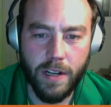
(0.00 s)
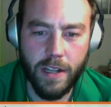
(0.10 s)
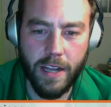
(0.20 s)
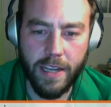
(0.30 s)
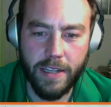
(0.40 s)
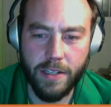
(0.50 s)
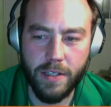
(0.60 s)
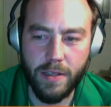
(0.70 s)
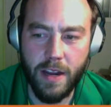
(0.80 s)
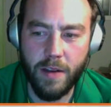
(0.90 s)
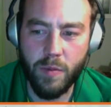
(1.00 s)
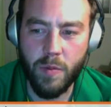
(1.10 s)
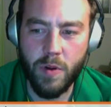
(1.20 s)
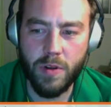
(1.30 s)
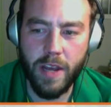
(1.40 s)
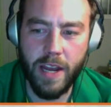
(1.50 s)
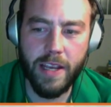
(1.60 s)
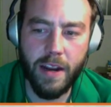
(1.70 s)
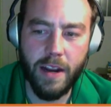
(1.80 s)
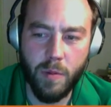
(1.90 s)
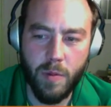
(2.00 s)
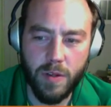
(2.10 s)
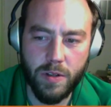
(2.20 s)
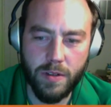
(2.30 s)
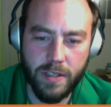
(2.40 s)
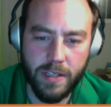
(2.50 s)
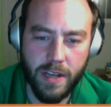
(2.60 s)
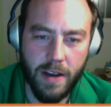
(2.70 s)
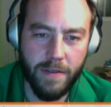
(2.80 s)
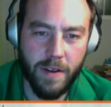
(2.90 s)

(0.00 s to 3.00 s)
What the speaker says: like just kind of promote any kind of promotional stuff.